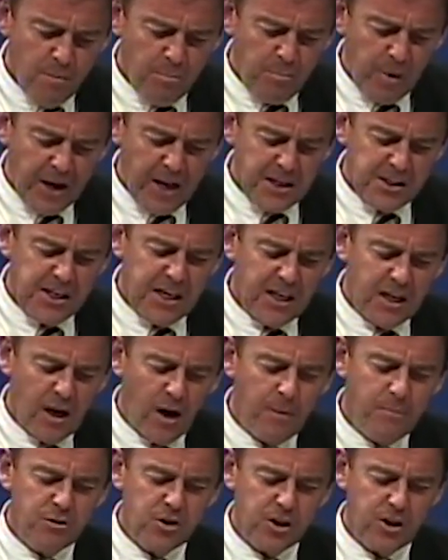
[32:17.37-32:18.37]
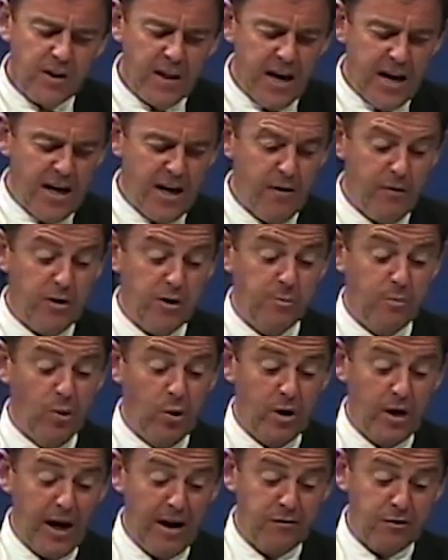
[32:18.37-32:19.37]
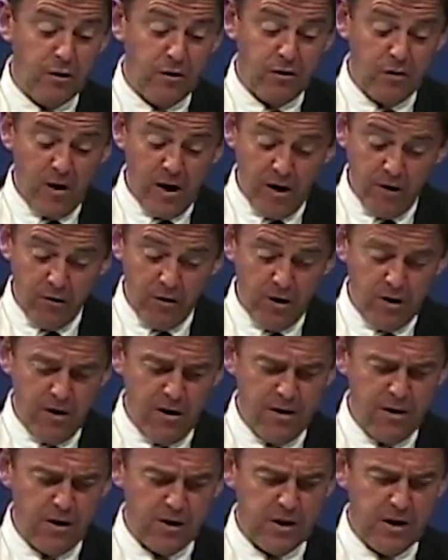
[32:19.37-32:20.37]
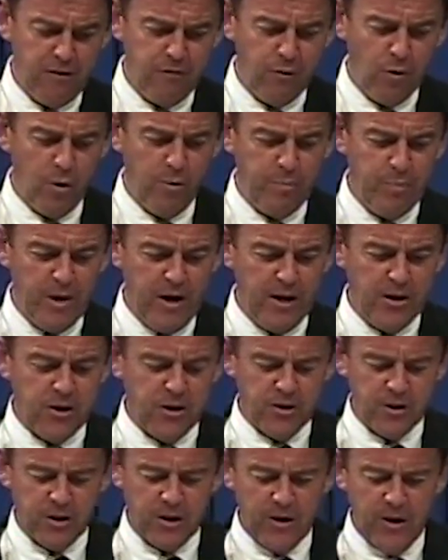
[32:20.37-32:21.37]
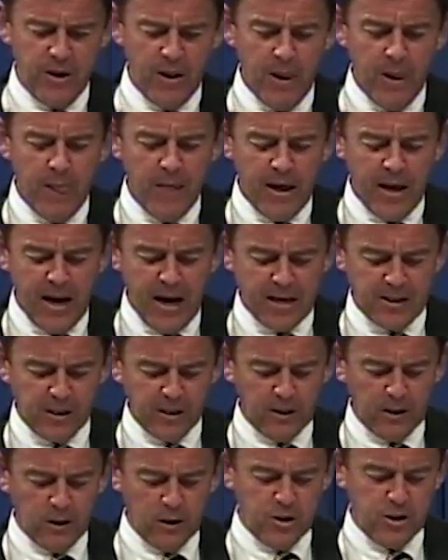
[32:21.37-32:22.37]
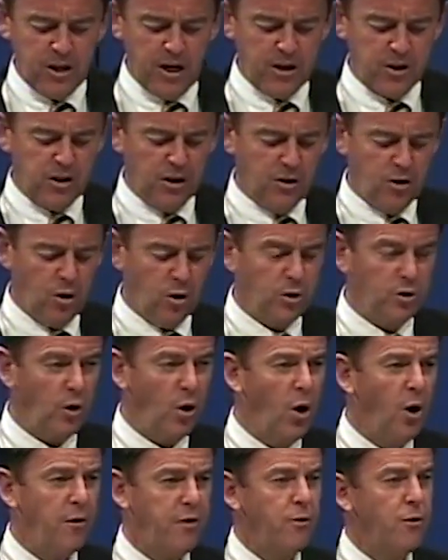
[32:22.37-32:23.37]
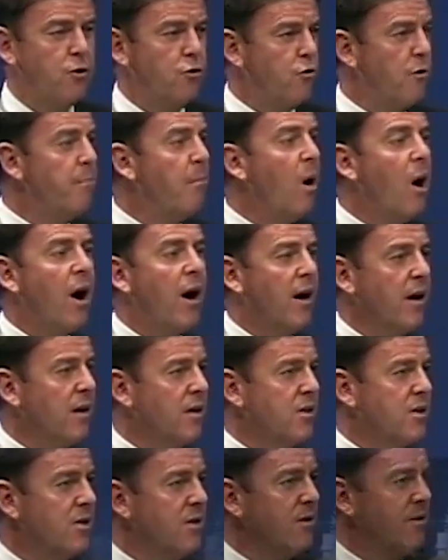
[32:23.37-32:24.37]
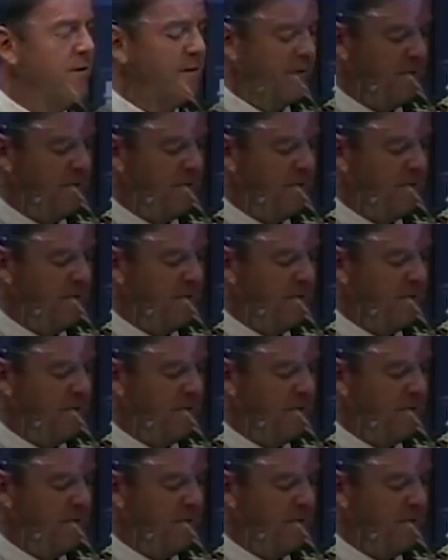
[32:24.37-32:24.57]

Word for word: But as he comes to the end of his book, after three hundred thirty-four pages, he has a little section called Author's Remarks.